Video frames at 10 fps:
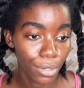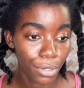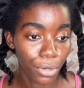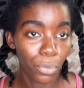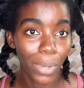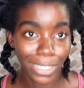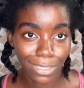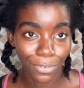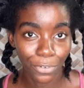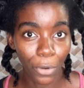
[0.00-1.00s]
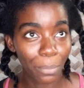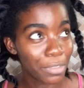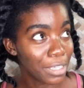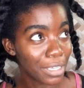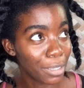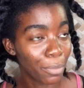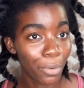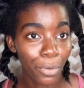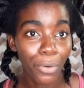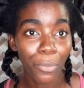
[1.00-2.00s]
or wet from the
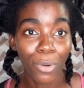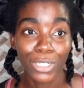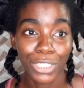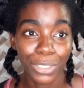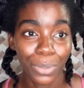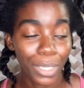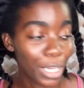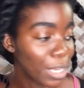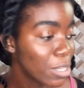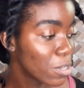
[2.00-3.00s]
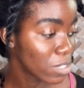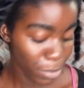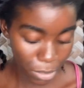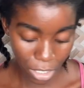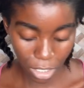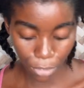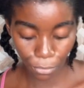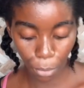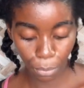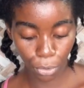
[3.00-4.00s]
washing. Okay, I'm going to be using these
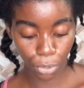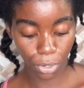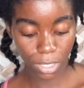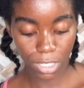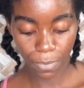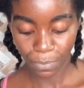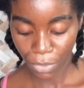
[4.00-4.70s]
4 products.